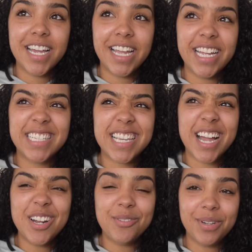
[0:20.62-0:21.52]
it's
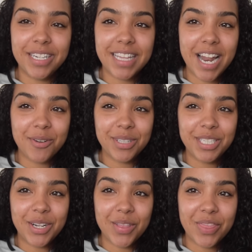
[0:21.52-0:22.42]
kind of weird that I
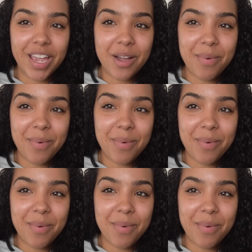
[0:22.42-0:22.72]
really don't think